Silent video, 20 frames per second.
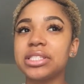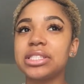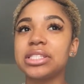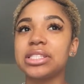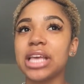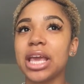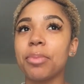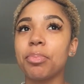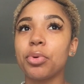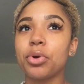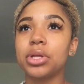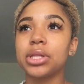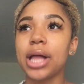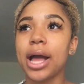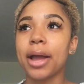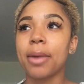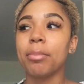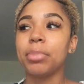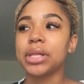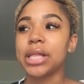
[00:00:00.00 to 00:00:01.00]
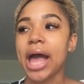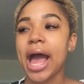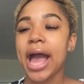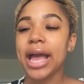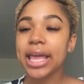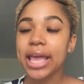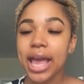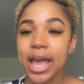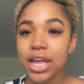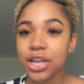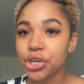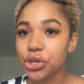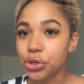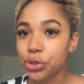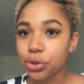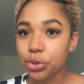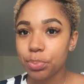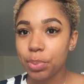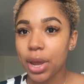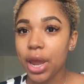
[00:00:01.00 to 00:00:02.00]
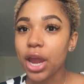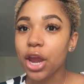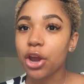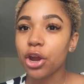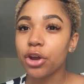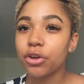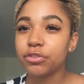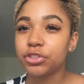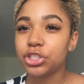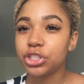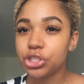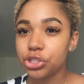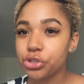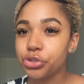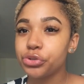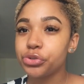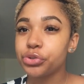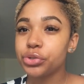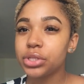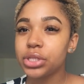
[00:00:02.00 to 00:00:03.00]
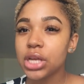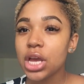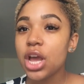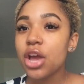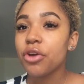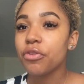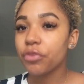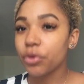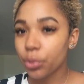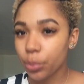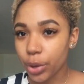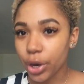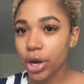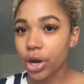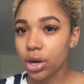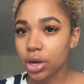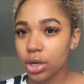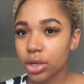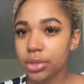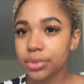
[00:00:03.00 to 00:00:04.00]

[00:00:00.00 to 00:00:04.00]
a staple like black and nude pair of shoes for work.